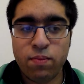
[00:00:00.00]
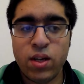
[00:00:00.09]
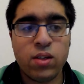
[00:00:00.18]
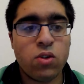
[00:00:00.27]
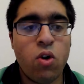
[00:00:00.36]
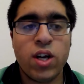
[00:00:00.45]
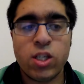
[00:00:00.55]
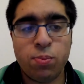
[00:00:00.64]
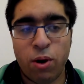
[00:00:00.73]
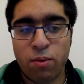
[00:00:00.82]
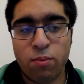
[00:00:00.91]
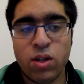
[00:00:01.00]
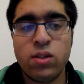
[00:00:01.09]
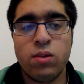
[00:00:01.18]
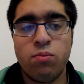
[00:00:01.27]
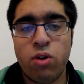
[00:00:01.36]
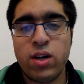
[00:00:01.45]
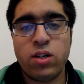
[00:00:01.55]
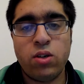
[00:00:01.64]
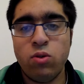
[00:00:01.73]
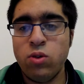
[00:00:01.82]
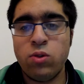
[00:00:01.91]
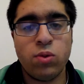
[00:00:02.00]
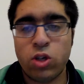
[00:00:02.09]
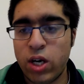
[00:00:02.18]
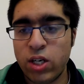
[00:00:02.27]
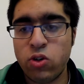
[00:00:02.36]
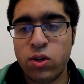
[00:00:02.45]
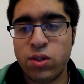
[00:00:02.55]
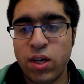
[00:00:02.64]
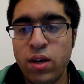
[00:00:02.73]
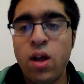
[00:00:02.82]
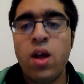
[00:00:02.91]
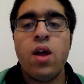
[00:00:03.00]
it's got experiments and practicals which are interesting,